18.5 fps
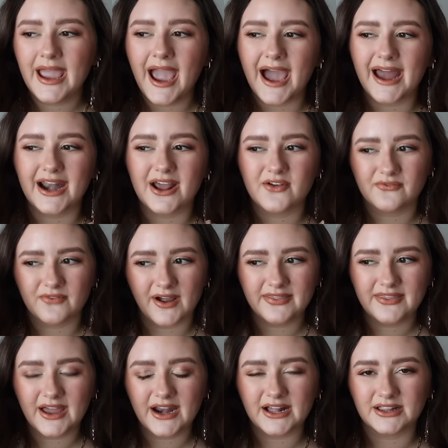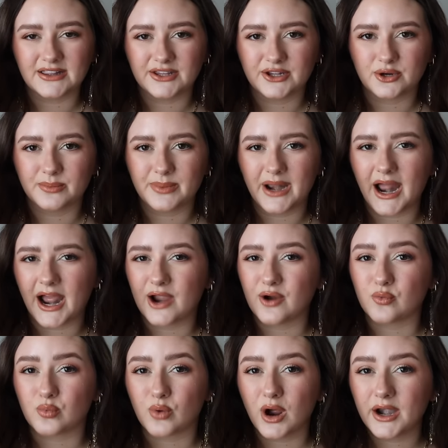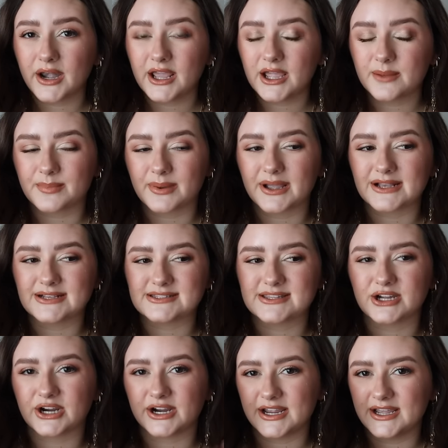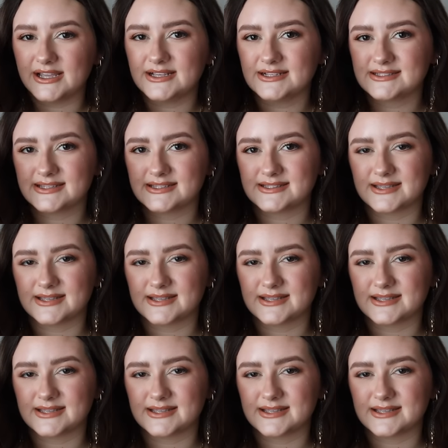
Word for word: And I find that a little bit ironic because there is